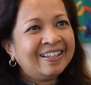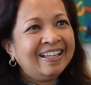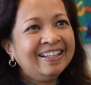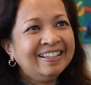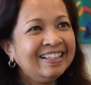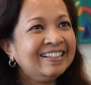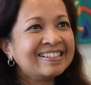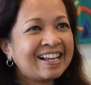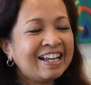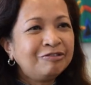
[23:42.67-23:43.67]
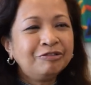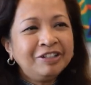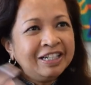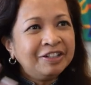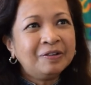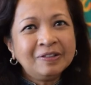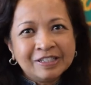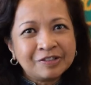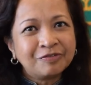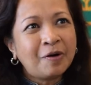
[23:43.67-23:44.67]
and things, I have to fill in all
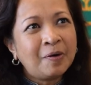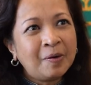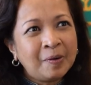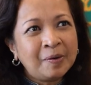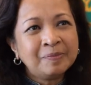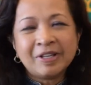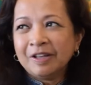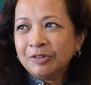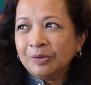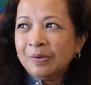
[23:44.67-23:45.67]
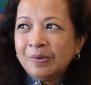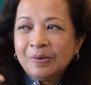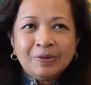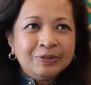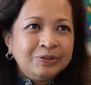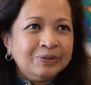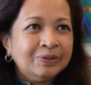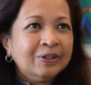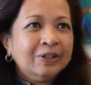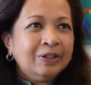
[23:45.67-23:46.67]
these forms, I have to go
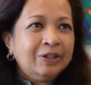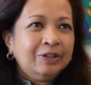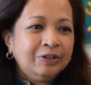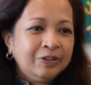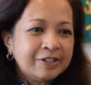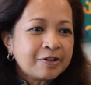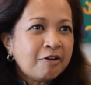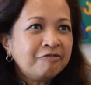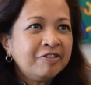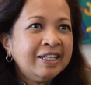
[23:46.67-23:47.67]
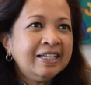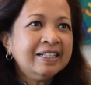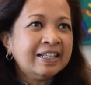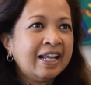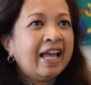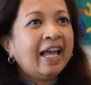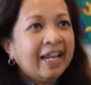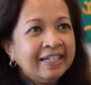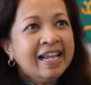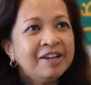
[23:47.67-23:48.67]
to this office,
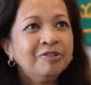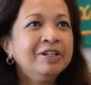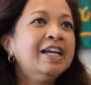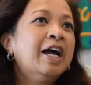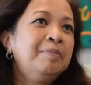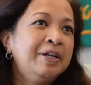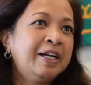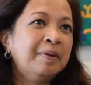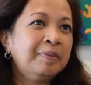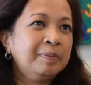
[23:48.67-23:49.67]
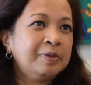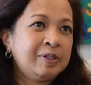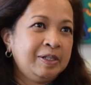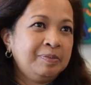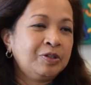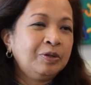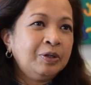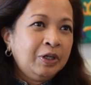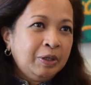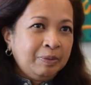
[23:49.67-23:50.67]
and then only I become a Muslim. So
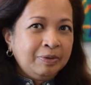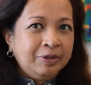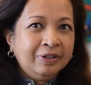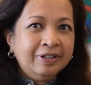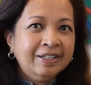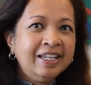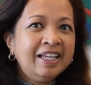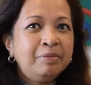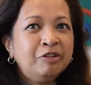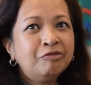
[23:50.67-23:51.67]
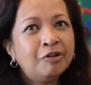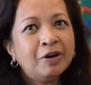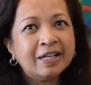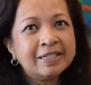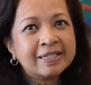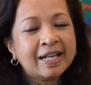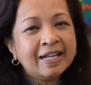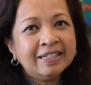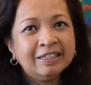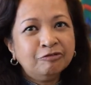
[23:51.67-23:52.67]
the day before I
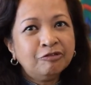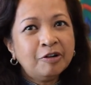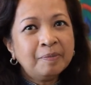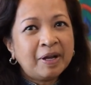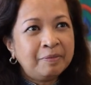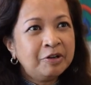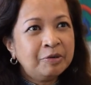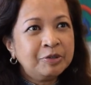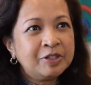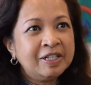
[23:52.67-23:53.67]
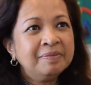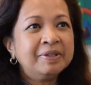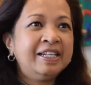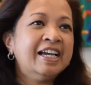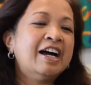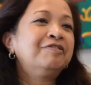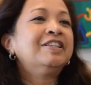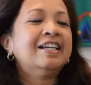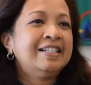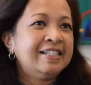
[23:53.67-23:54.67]
sign the form, I'm not a Muslim. The day after
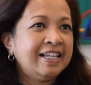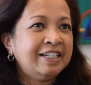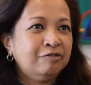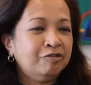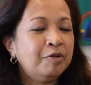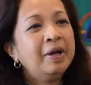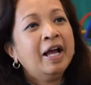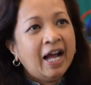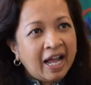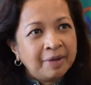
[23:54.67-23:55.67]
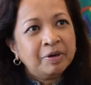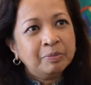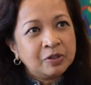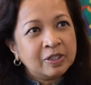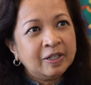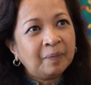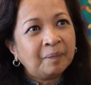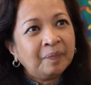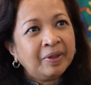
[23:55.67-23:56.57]
I sign the form, I'm a Muslim.